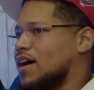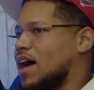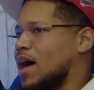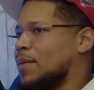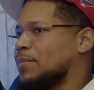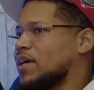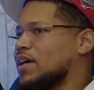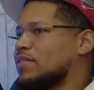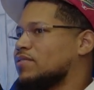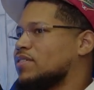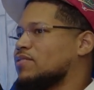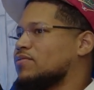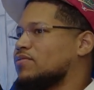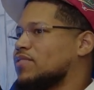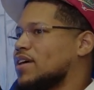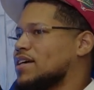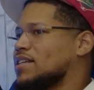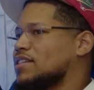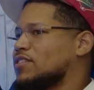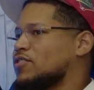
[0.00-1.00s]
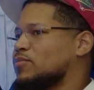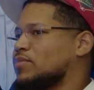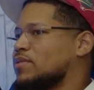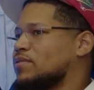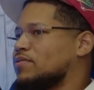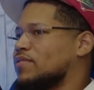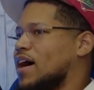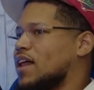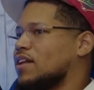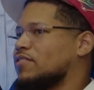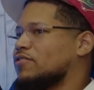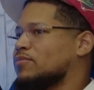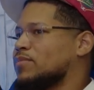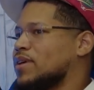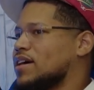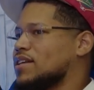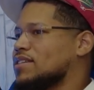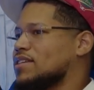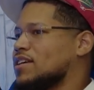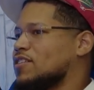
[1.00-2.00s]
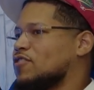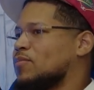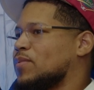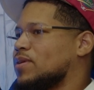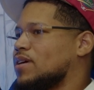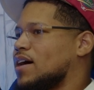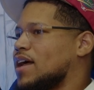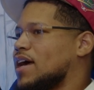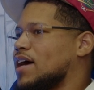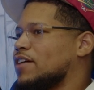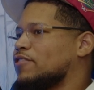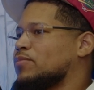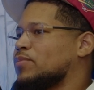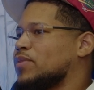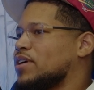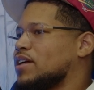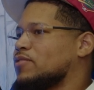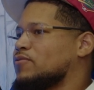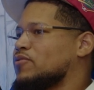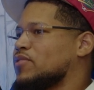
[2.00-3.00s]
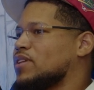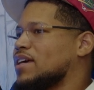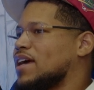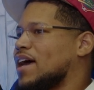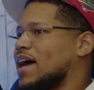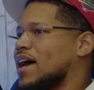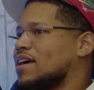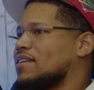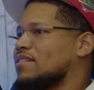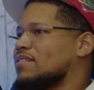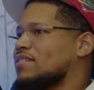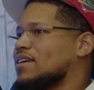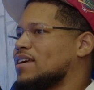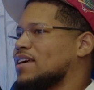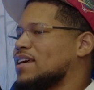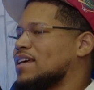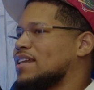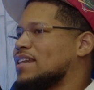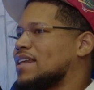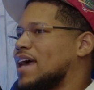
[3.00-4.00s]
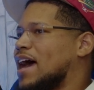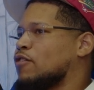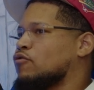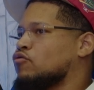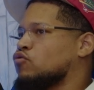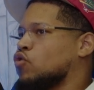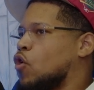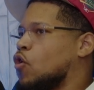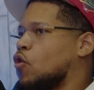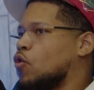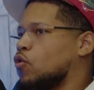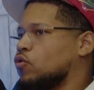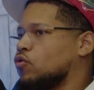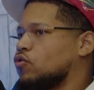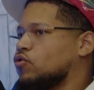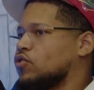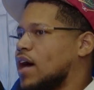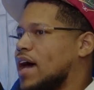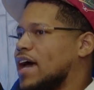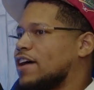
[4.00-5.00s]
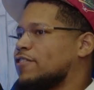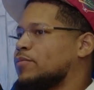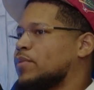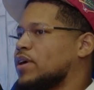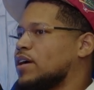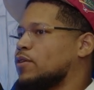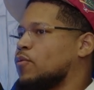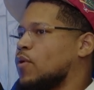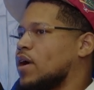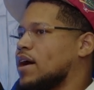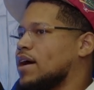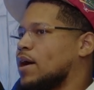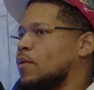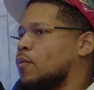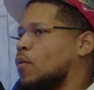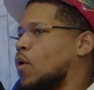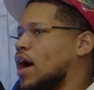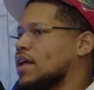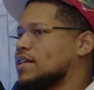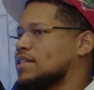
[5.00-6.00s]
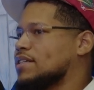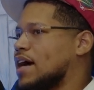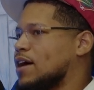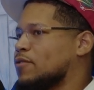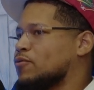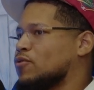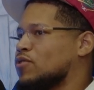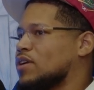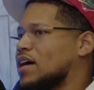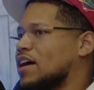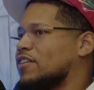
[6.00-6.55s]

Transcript: I'm giving advice to be valid for myself, but not everybody really has that role. Not everybody wants that role.